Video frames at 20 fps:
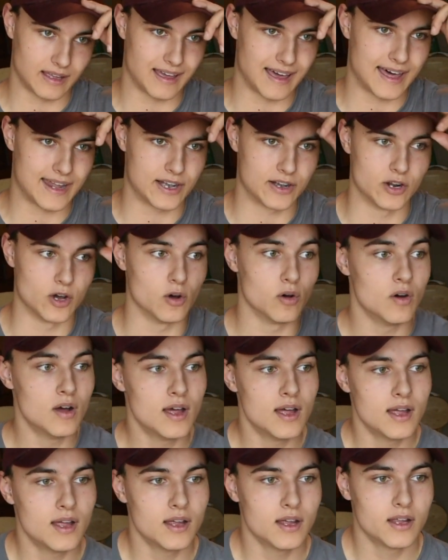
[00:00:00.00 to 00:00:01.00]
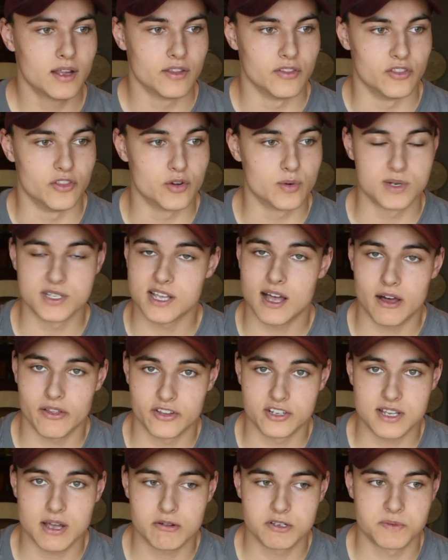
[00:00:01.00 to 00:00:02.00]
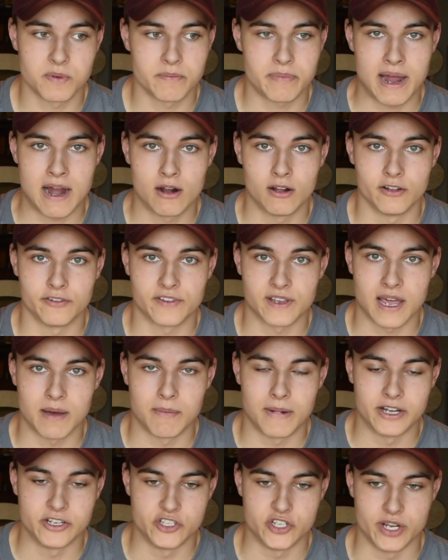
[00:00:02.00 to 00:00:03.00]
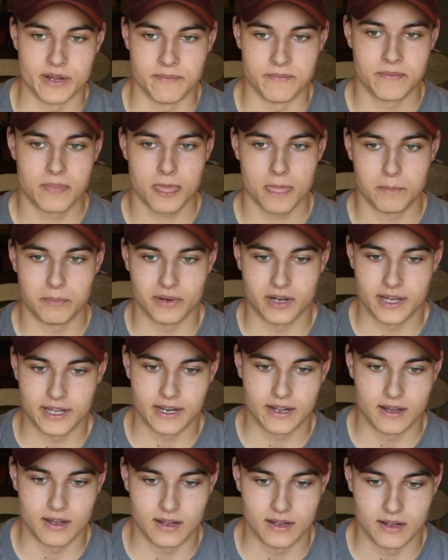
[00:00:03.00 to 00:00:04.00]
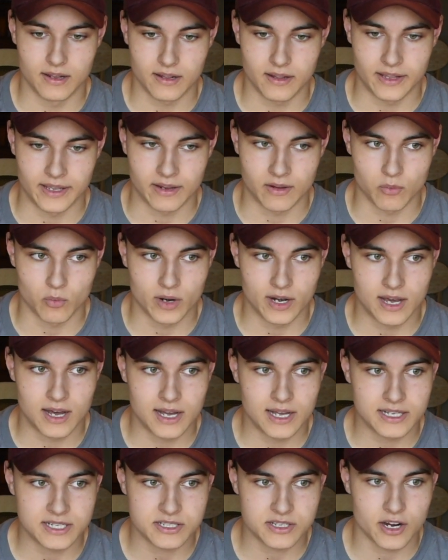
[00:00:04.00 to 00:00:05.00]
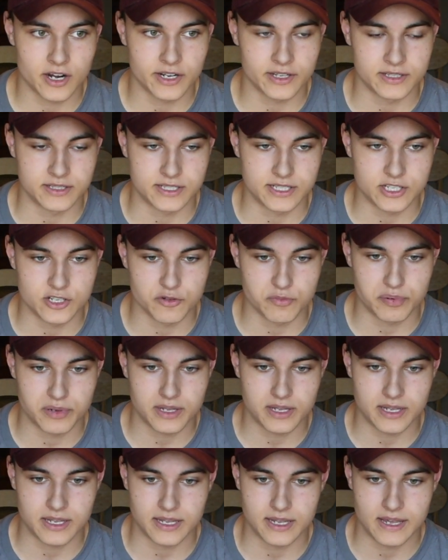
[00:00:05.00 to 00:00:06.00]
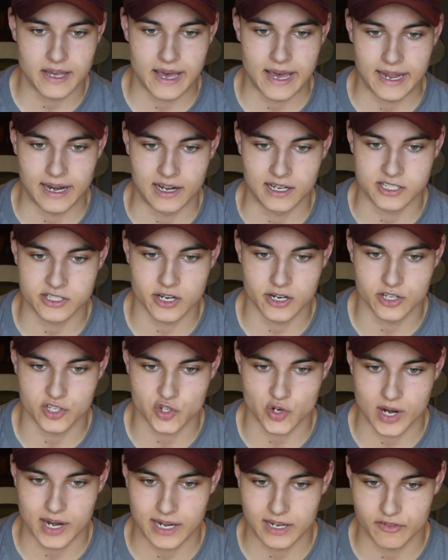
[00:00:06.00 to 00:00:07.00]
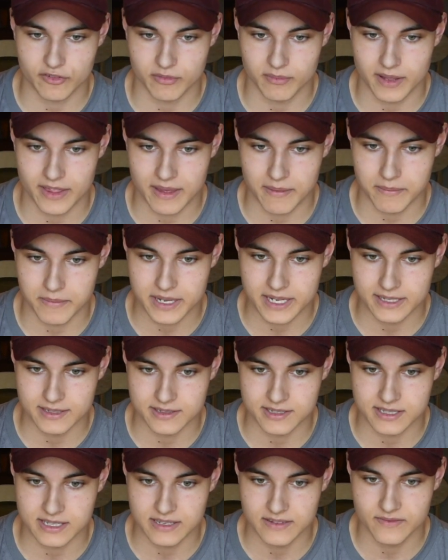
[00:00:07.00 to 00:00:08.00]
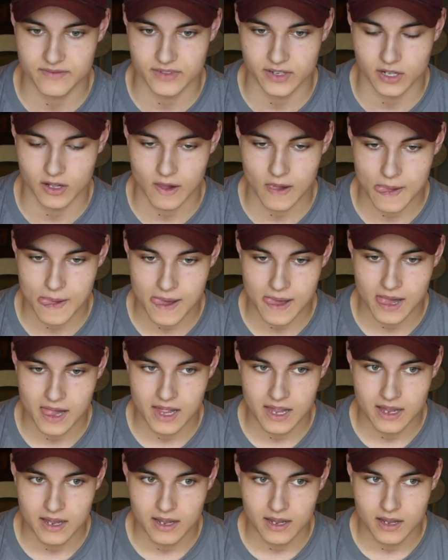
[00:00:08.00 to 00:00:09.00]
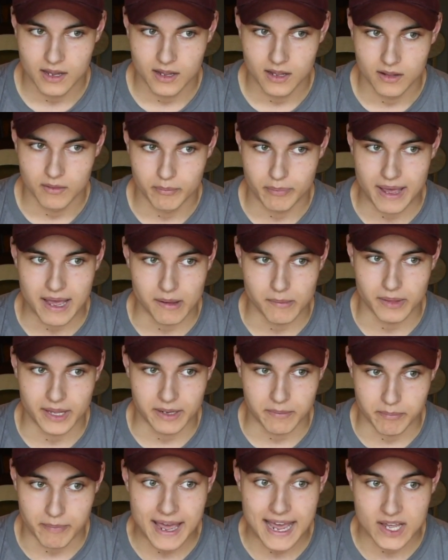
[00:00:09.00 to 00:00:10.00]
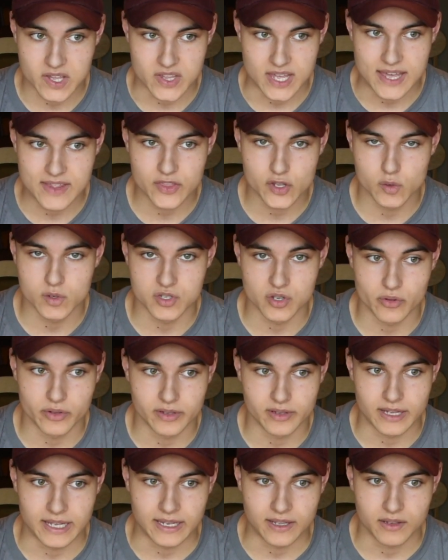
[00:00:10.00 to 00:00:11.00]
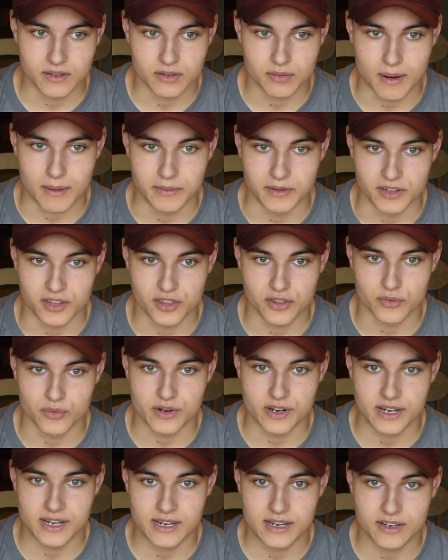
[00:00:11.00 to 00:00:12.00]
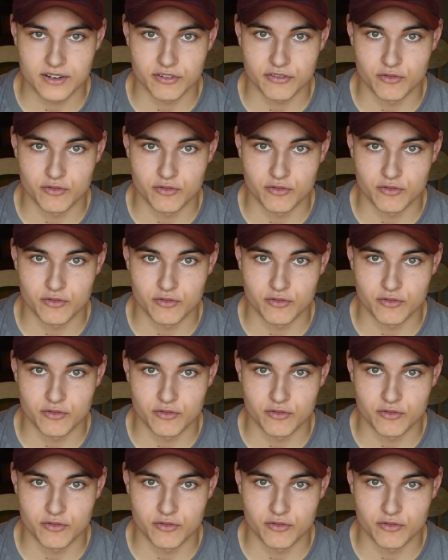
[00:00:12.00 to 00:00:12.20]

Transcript: I don't know, there's always been powerlifting at my gym, but like, when I started DUP and I started training for that meet in Stephenville, back then there was only like probably 3 to